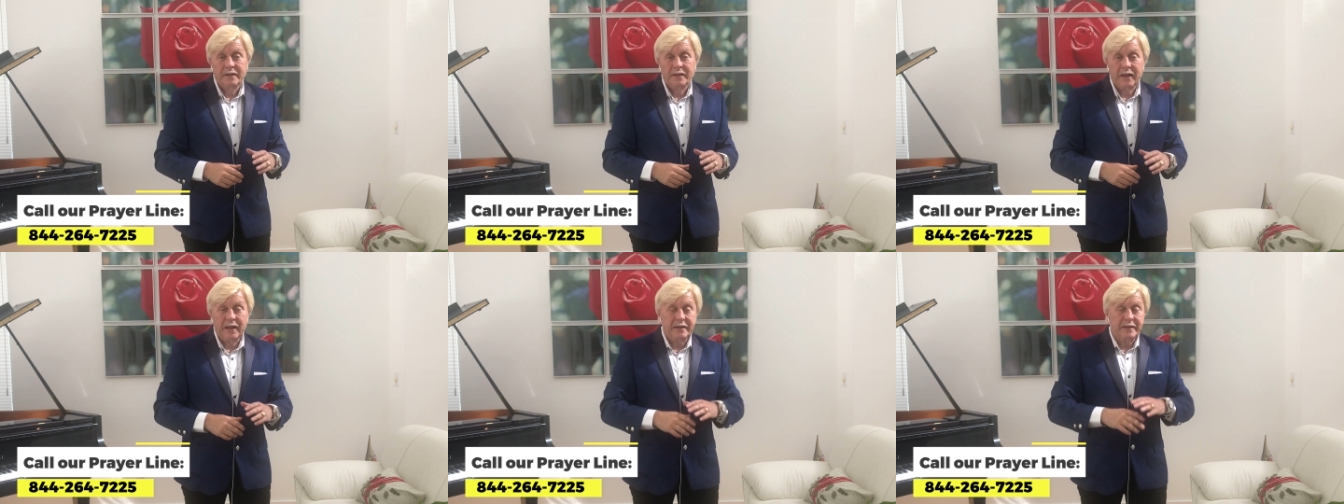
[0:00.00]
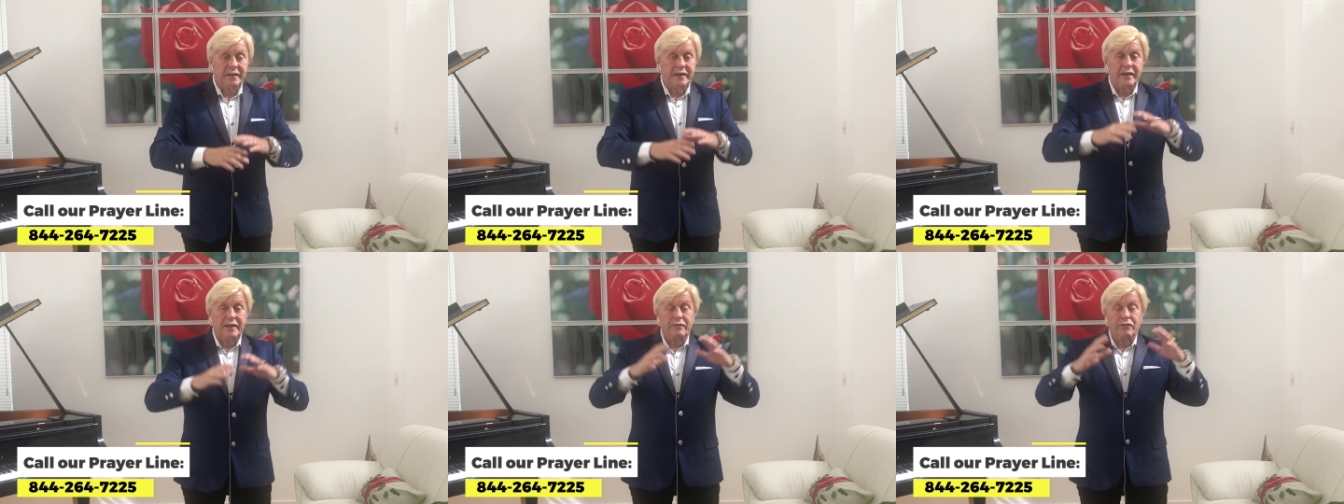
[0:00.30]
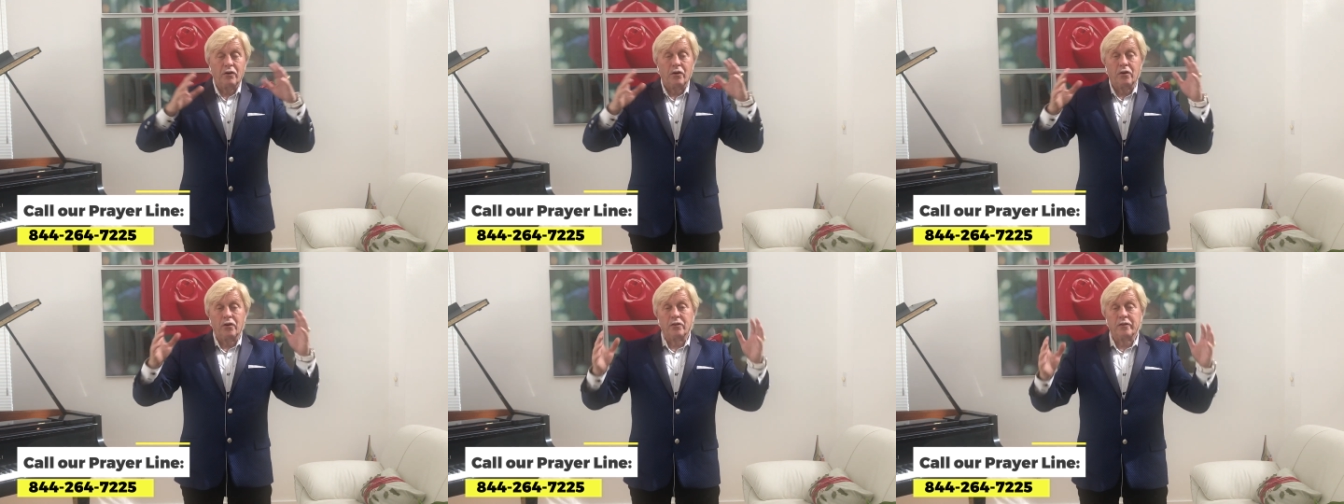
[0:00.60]
and give
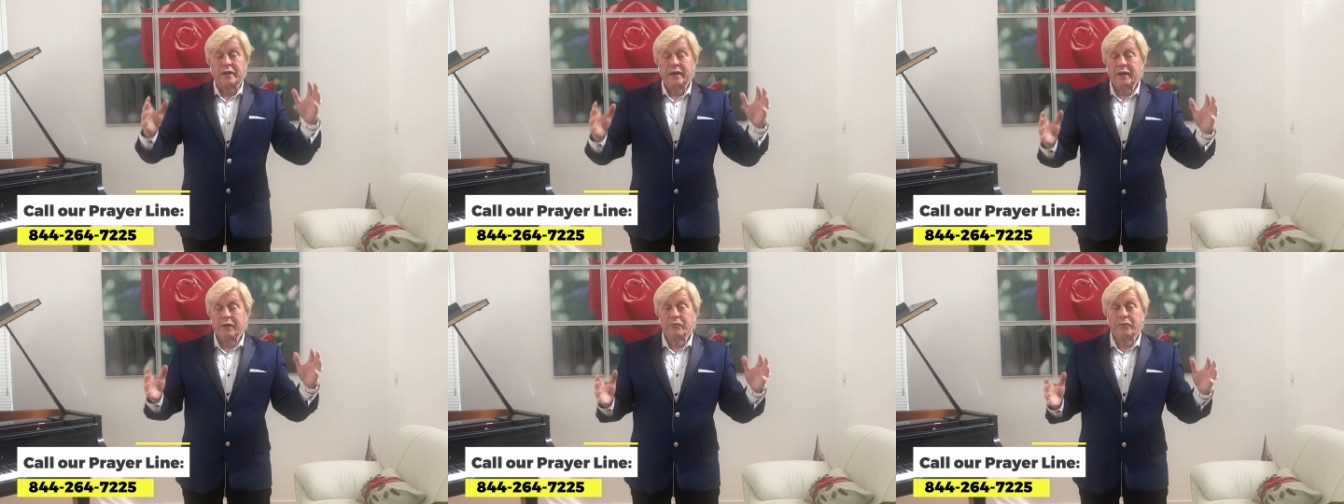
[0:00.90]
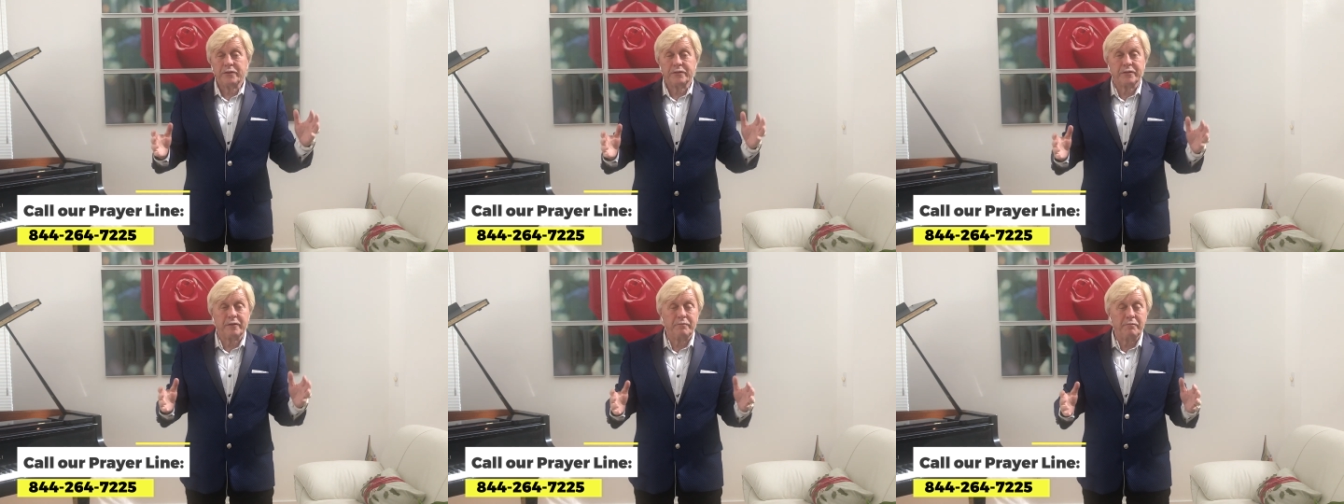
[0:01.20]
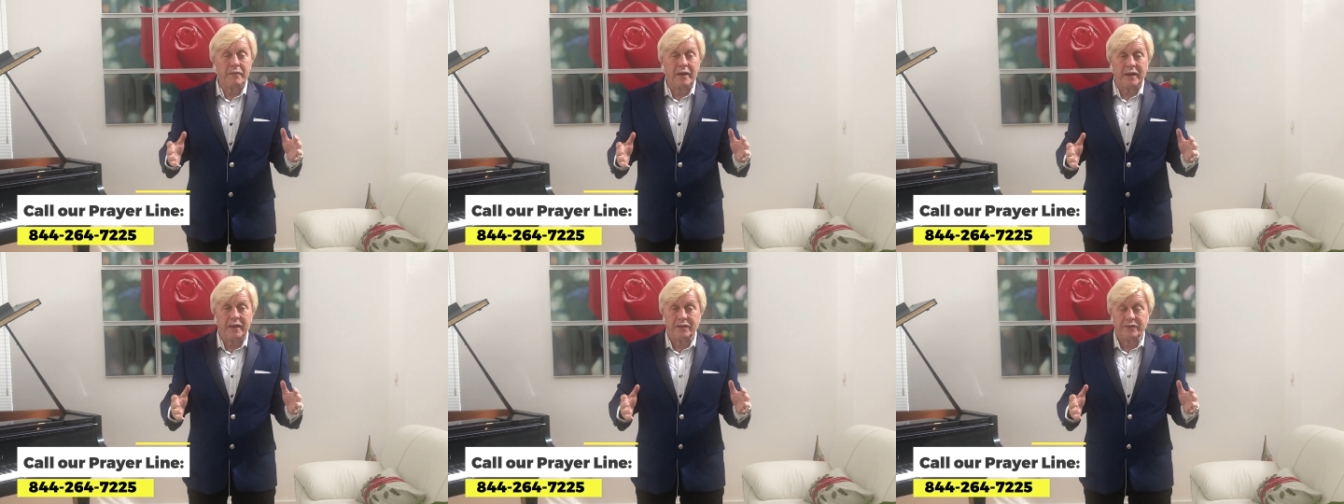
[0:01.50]
all. He was
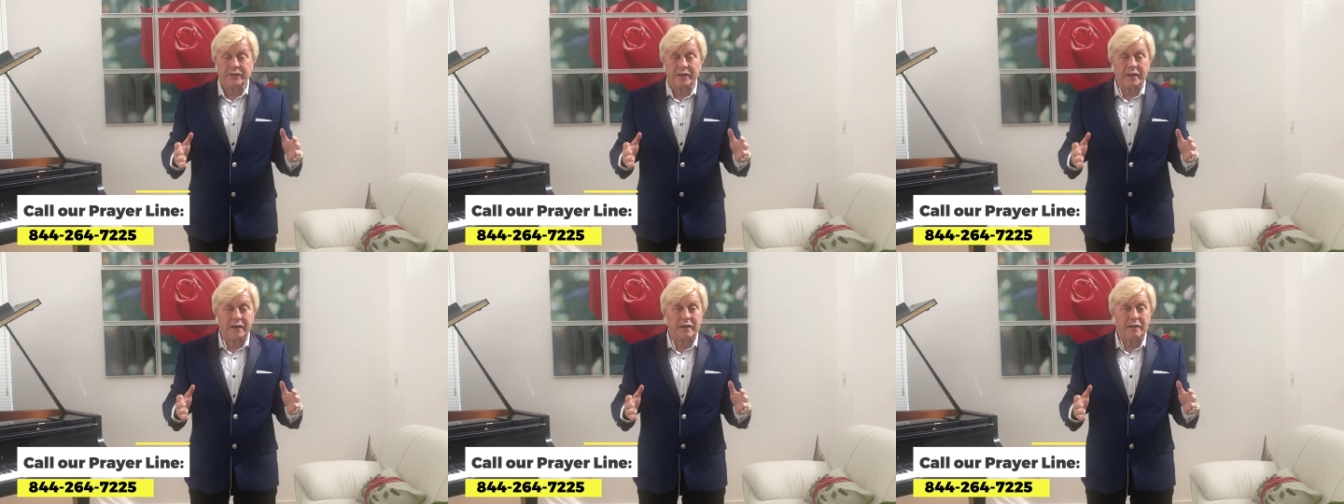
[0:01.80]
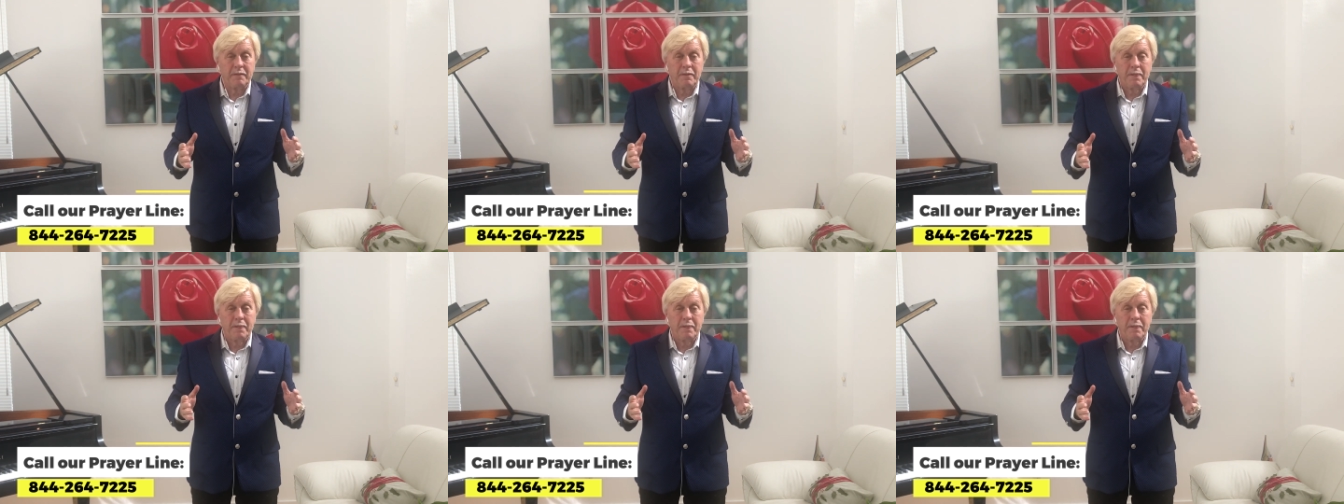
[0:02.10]
amazing.